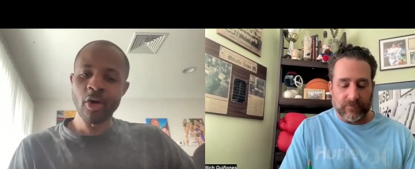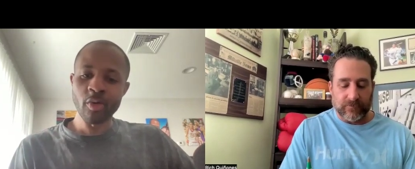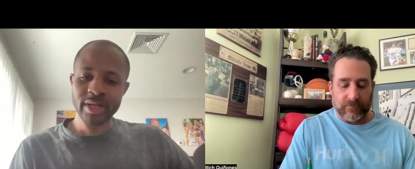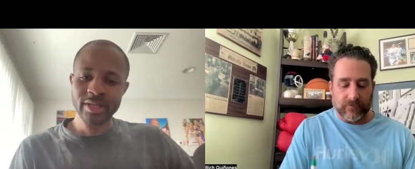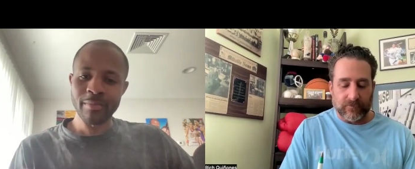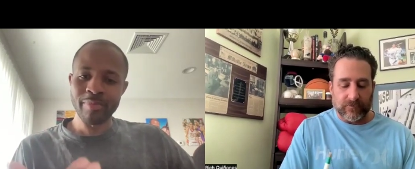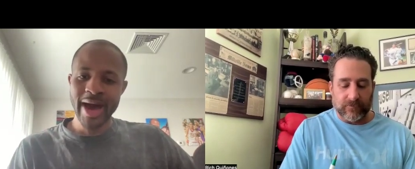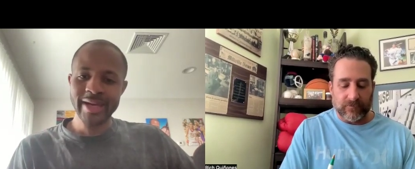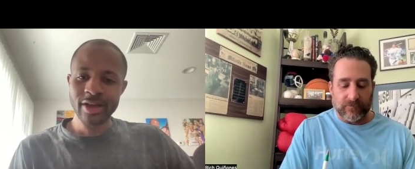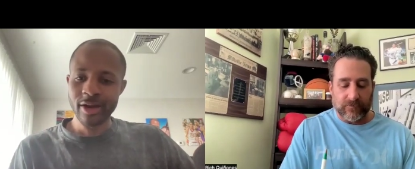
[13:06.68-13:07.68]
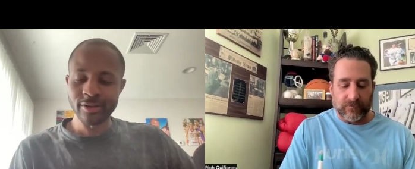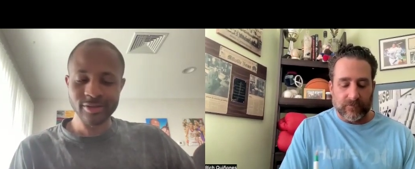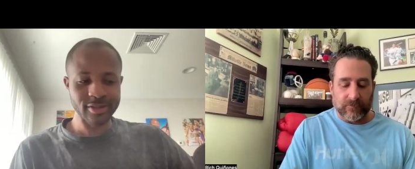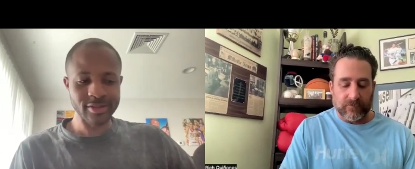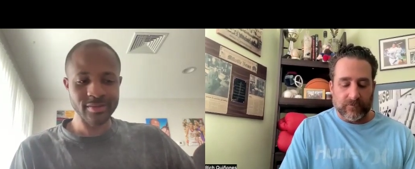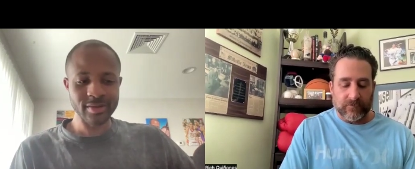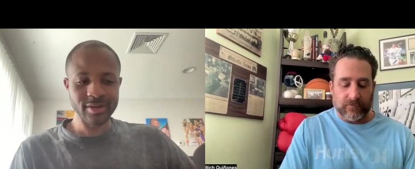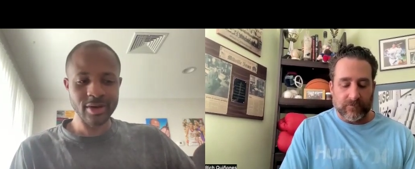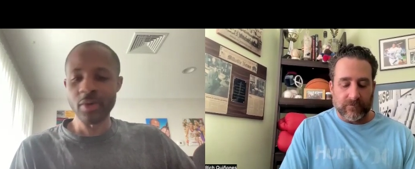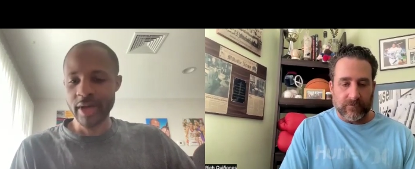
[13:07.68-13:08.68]
Speaker 1: moment. Your body hurts
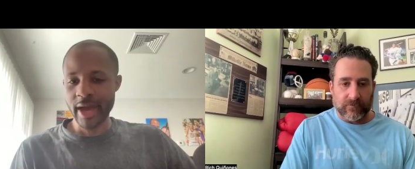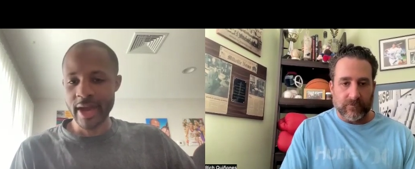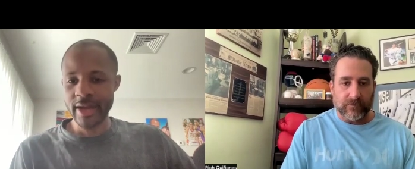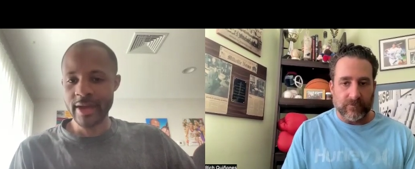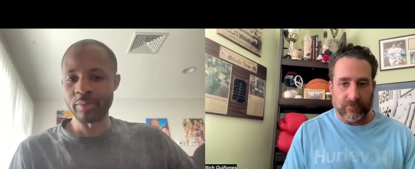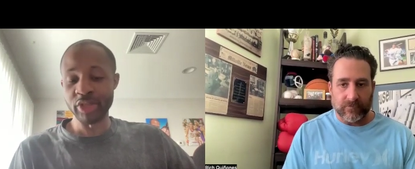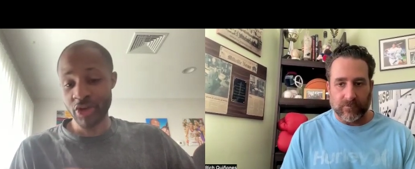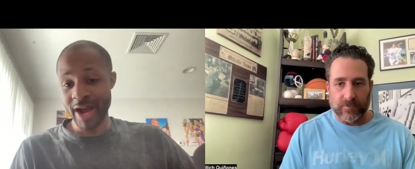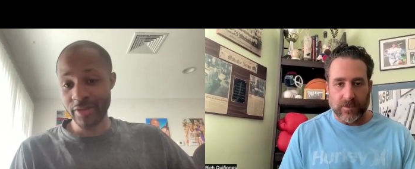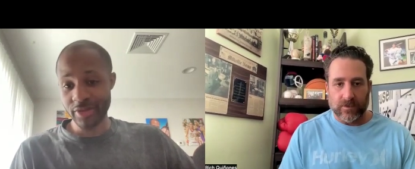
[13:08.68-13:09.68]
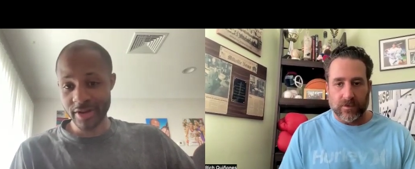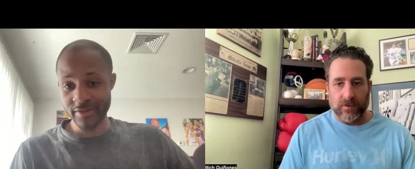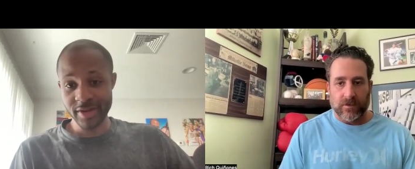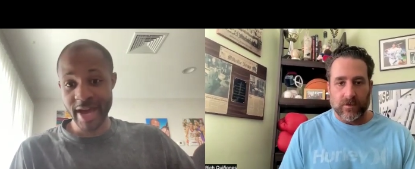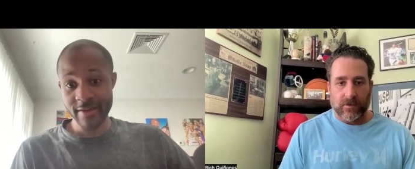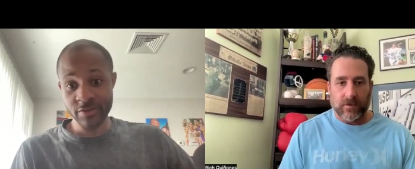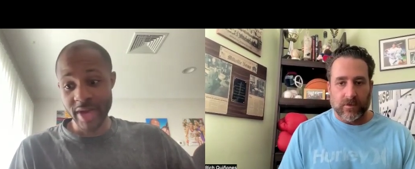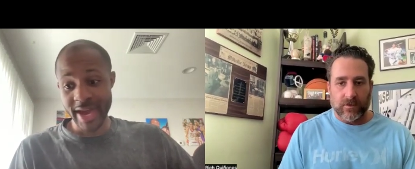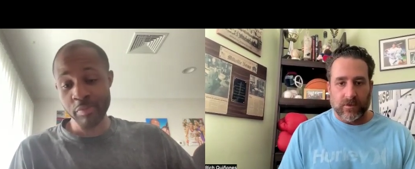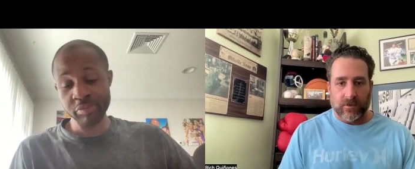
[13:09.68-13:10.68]
okay, but you're out there. If you're not,
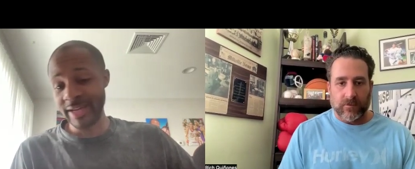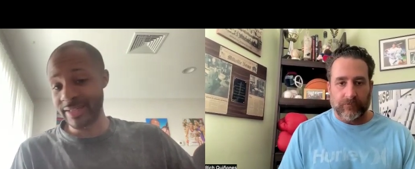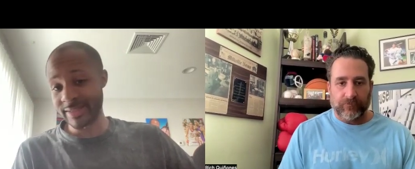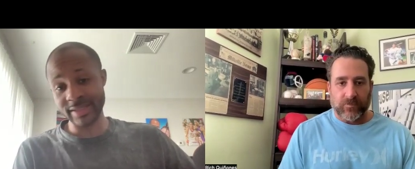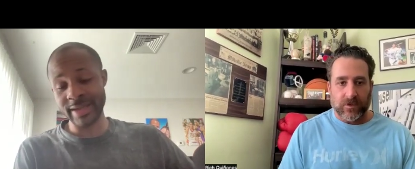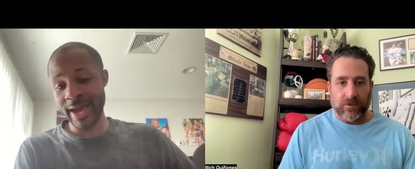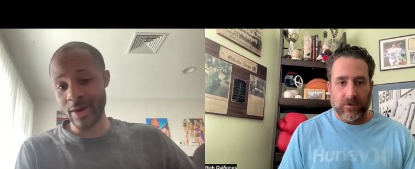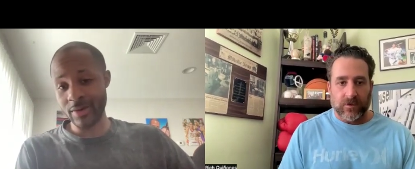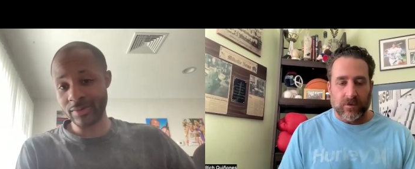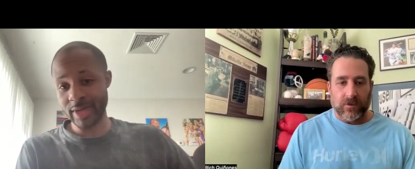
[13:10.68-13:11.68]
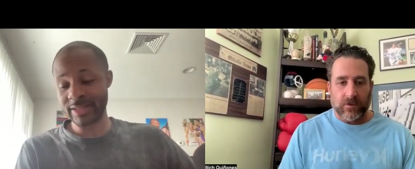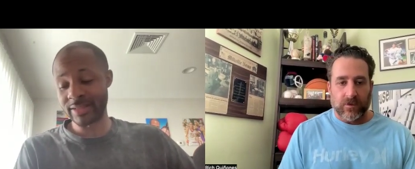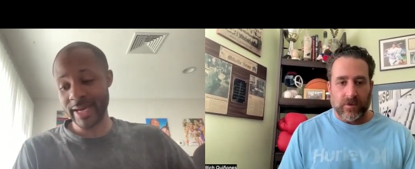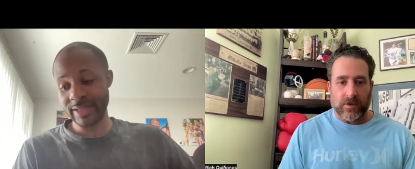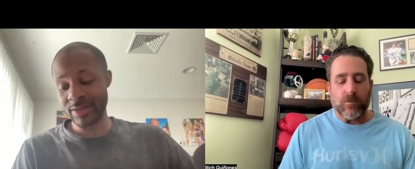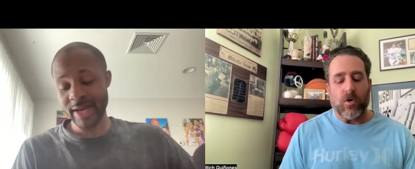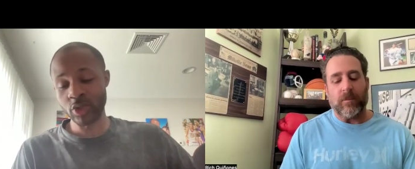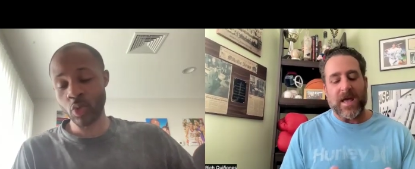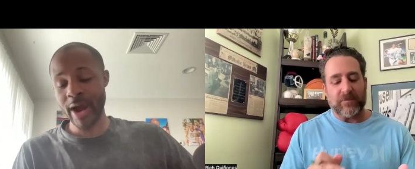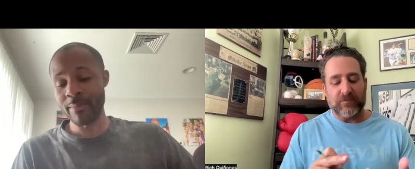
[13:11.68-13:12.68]
you can't play, then sit down. That's that. Come on,
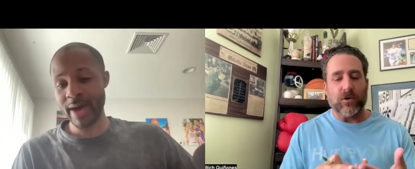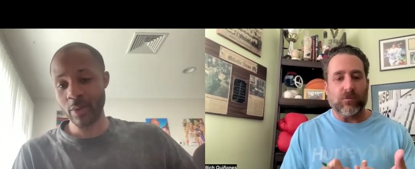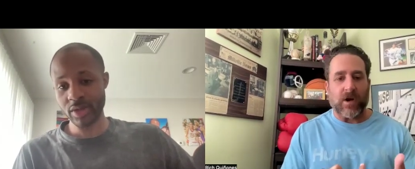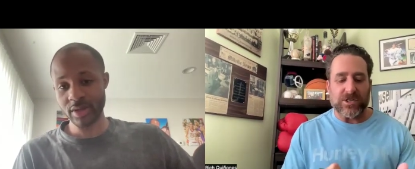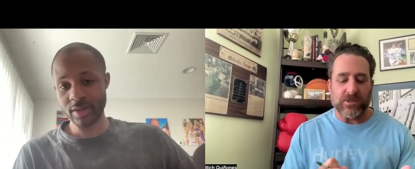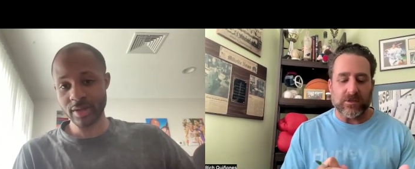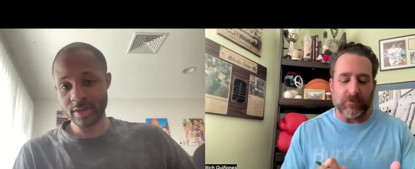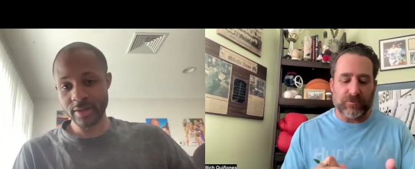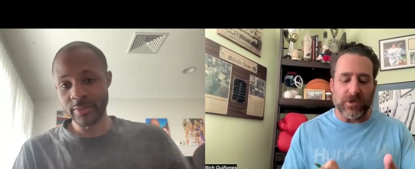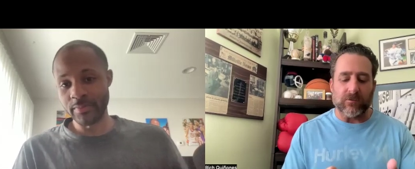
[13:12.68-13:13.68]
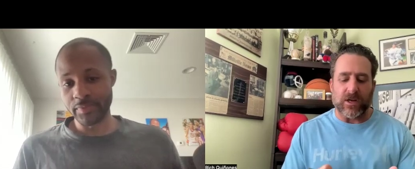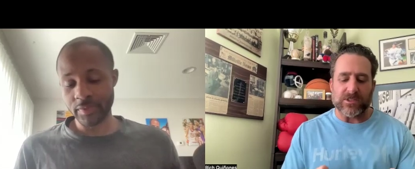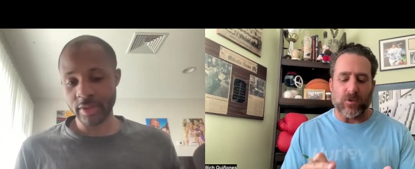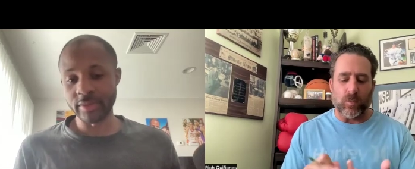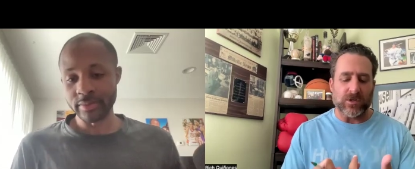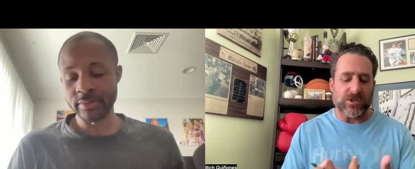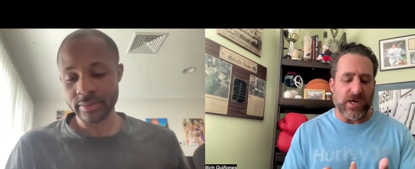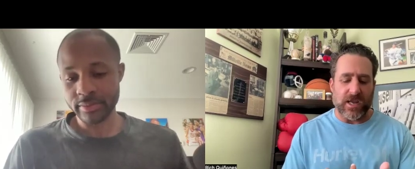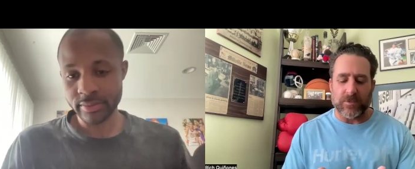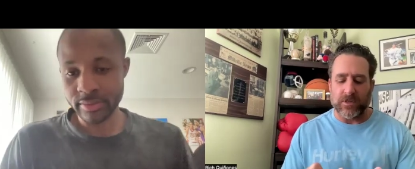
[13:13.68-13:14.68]
man.
Speaker 2: Bill Russell, Bill Russell, Wilt
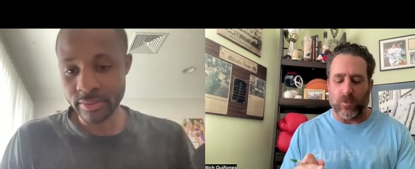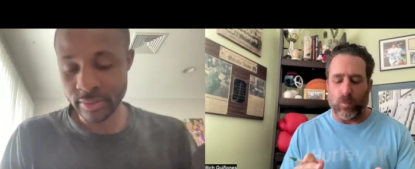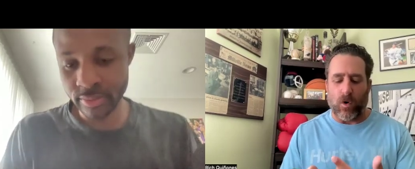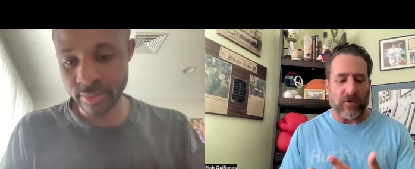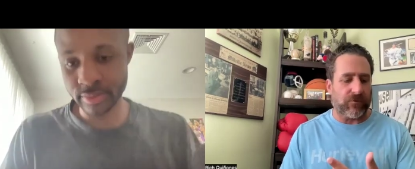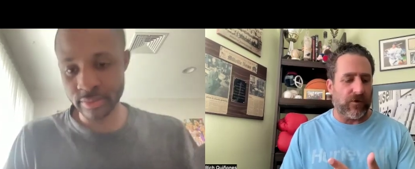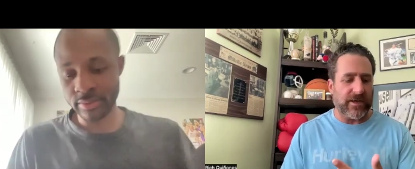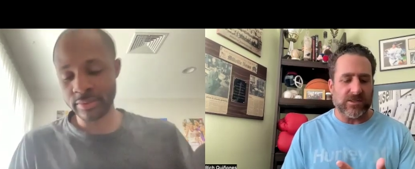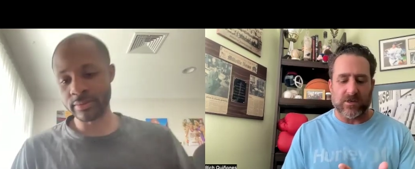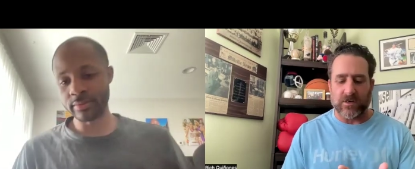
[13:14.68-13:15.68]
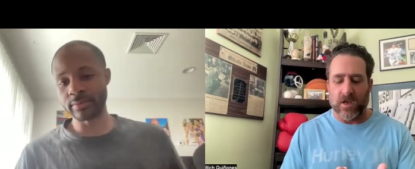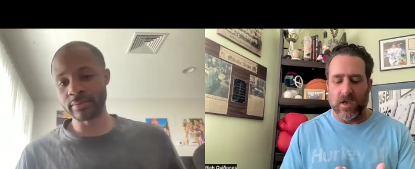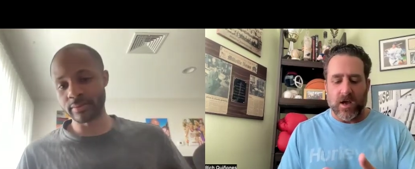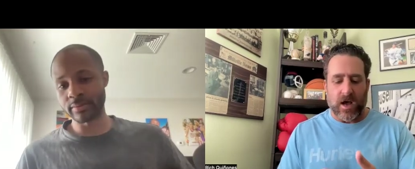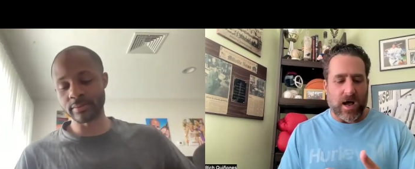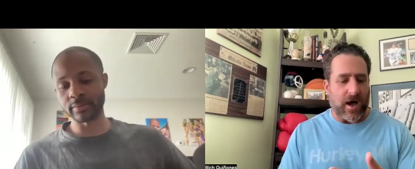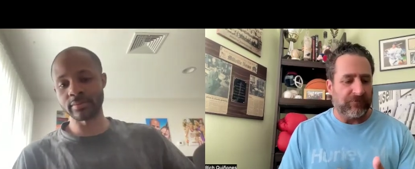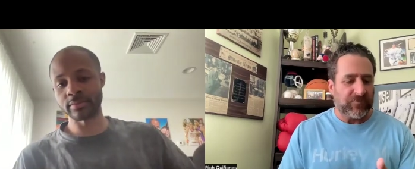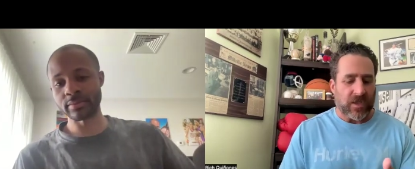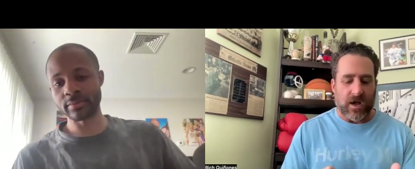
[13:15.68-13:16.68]
Chamberlain, Walt Frazier,
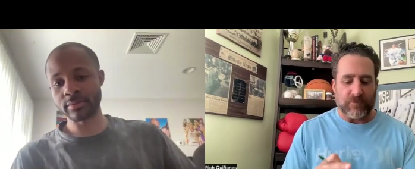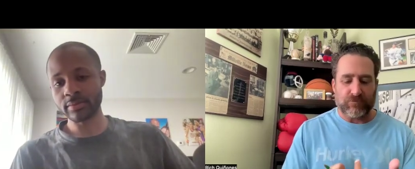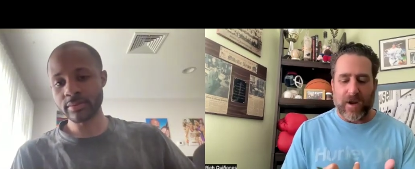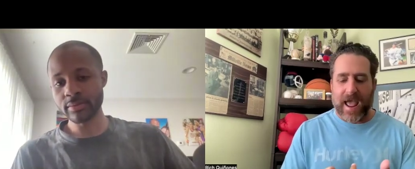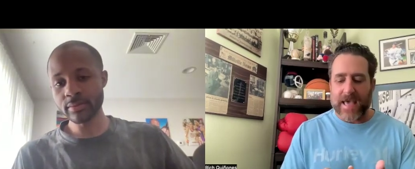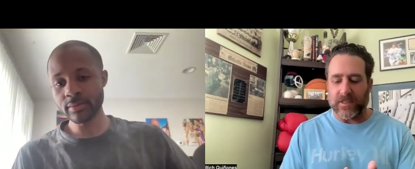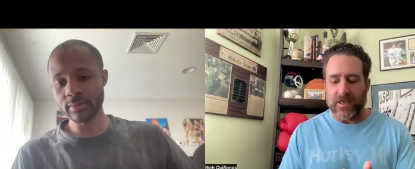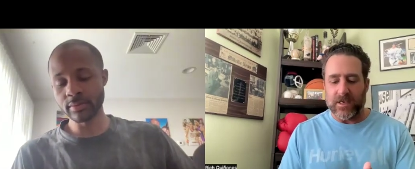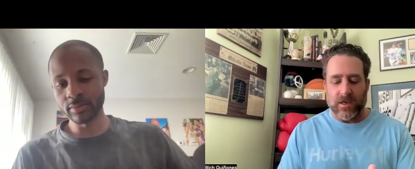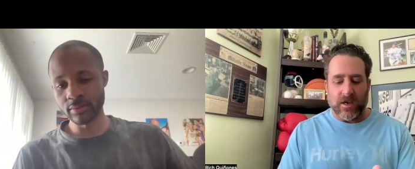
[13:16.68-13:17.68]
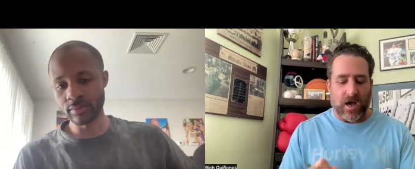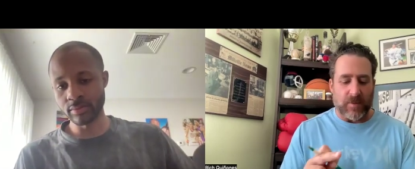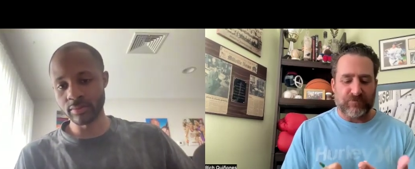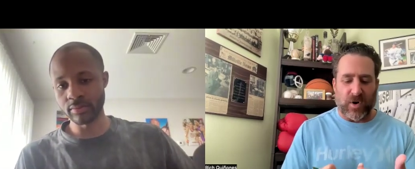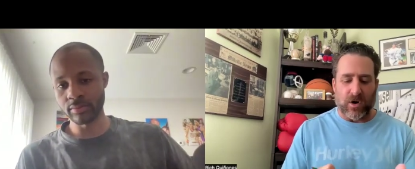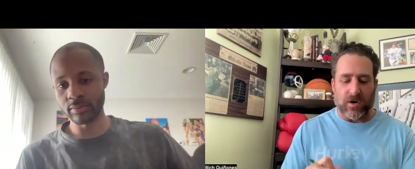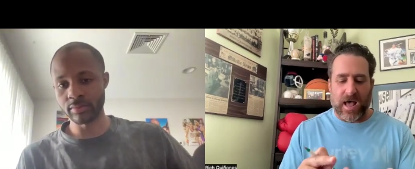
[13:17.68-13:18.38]
um, uh, Bradley, uh, Bird,